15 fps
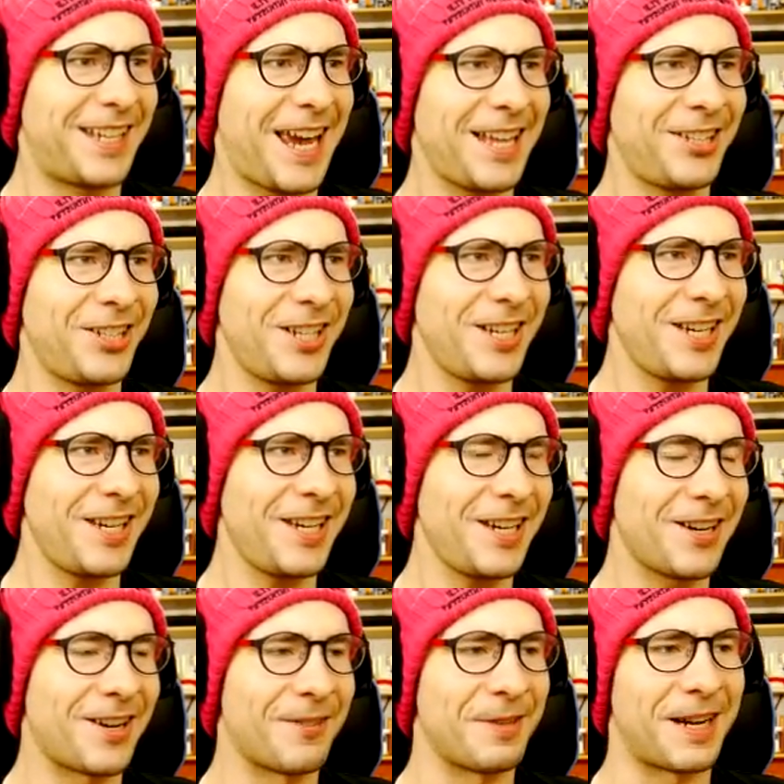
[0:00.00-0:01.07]

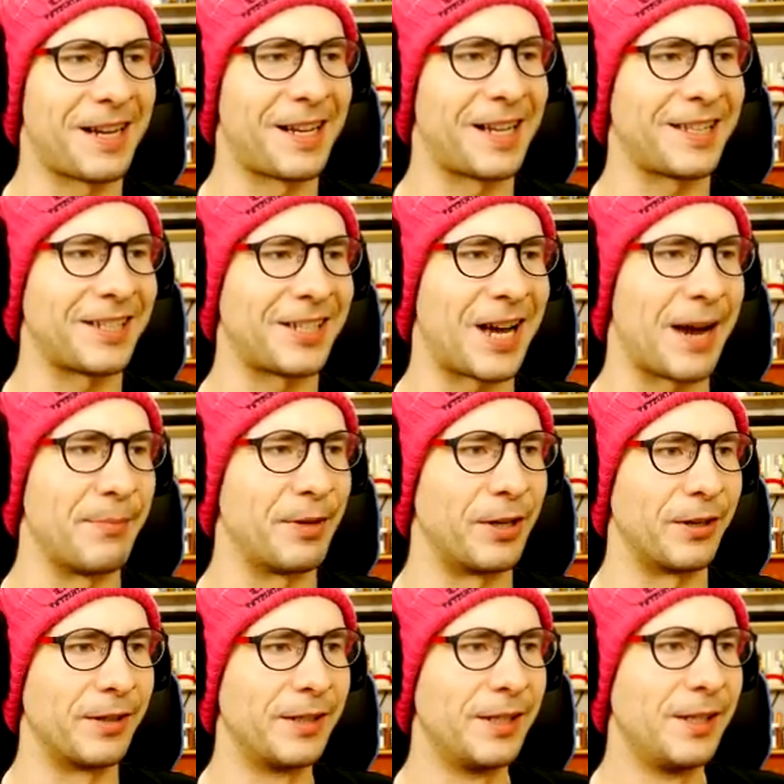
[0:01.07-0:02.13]
Sketchy! Oh, we got lots of time,
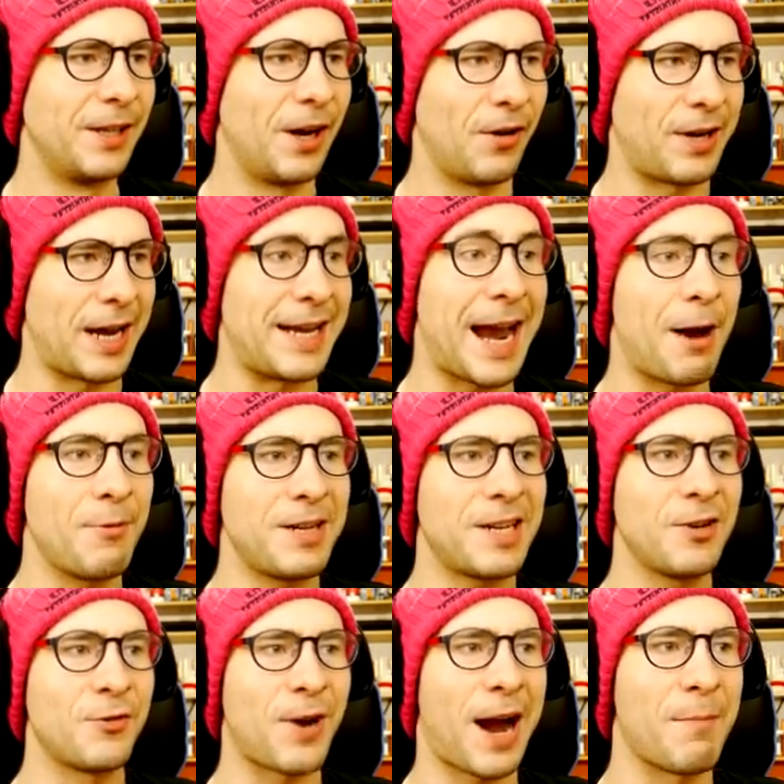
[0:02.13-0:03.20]
though. Okay, now we
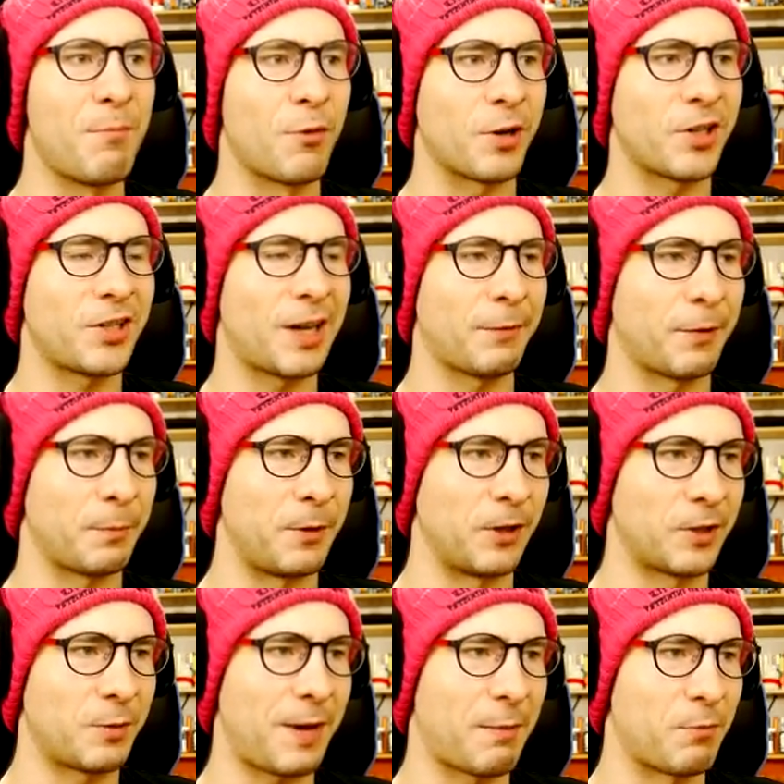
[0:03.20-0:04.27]
can grab more stuff up
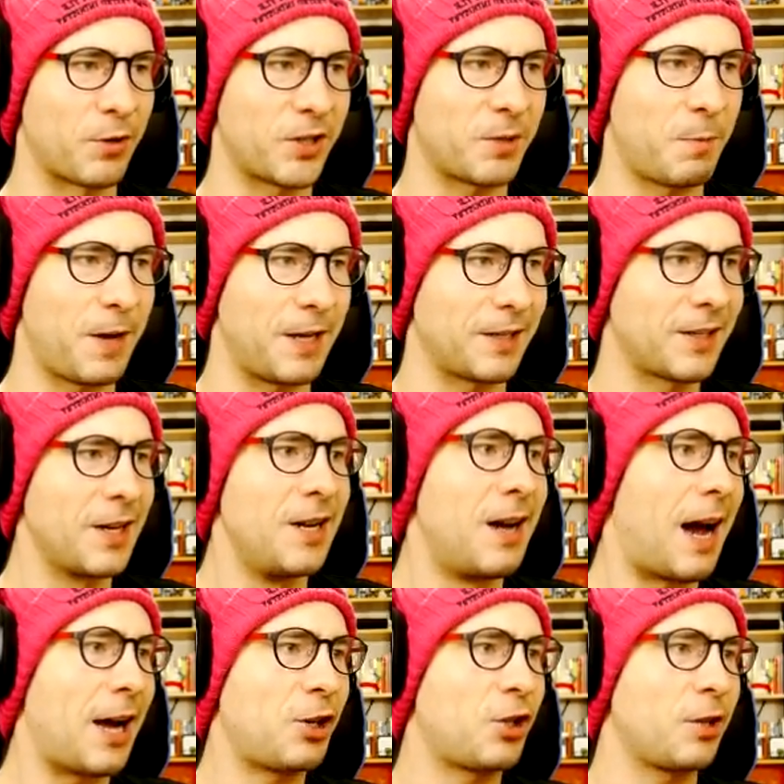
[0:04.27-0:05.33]
here because we have more space.
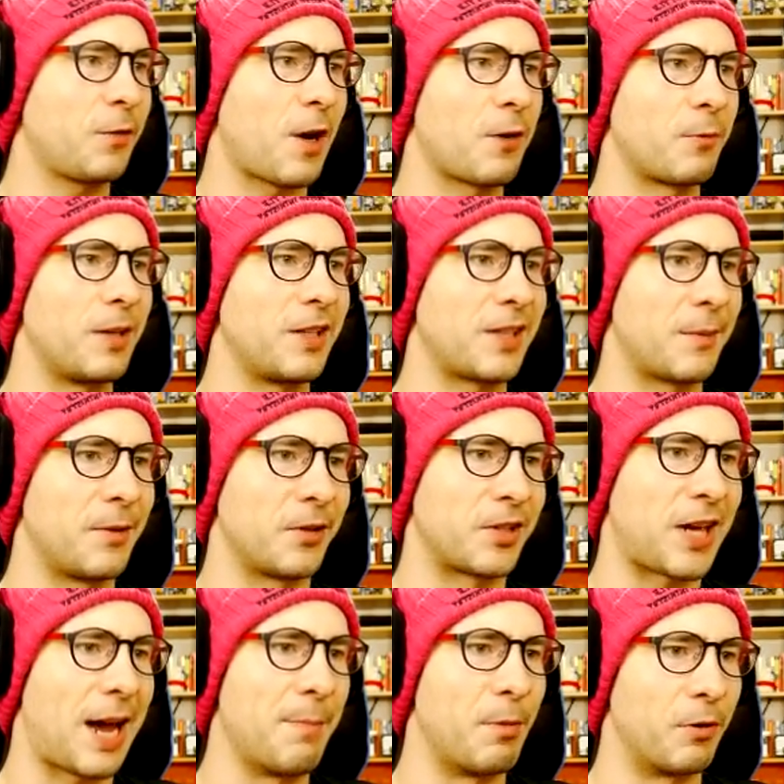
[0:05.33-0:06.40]
I should have gotten rid of some of
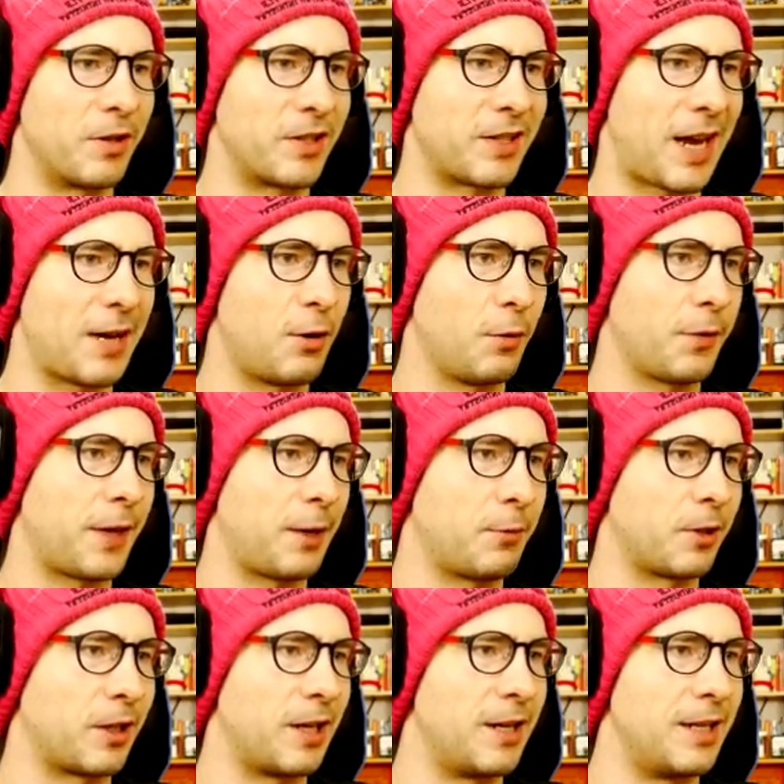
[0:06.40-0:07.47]
those time bonuses. I don't think
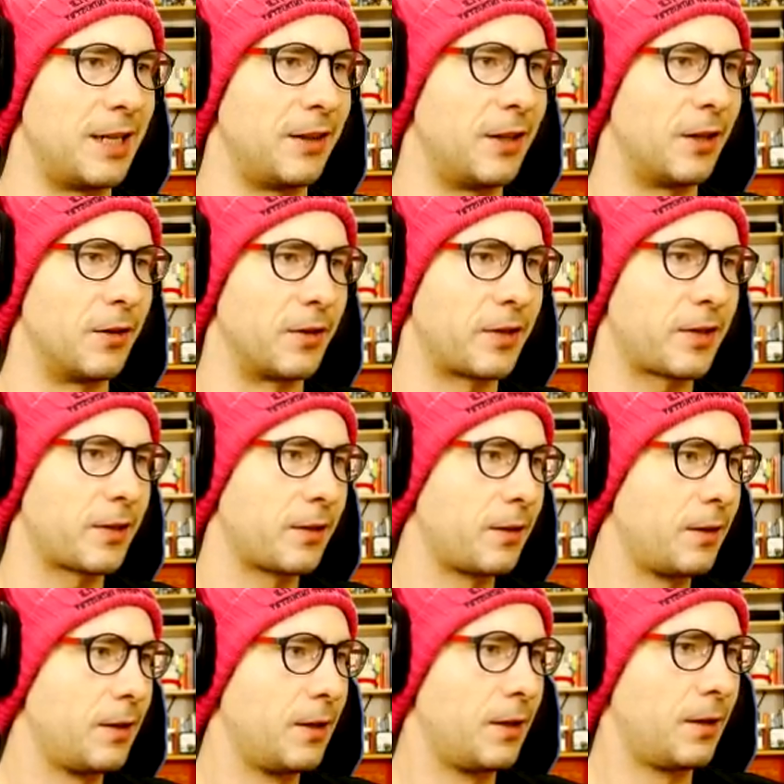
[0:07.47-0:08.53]
we're gonna need those.
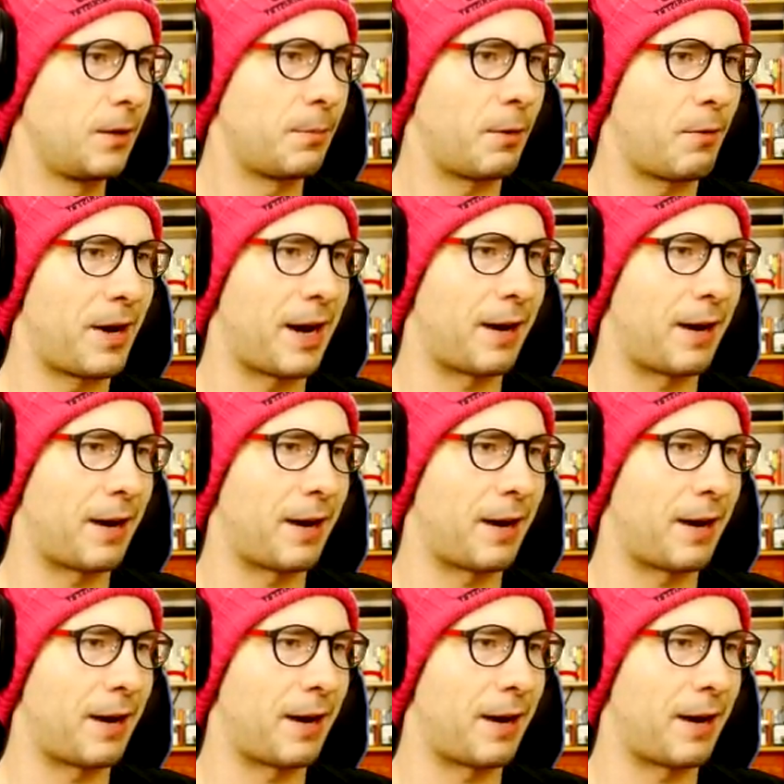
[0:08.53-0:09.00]
But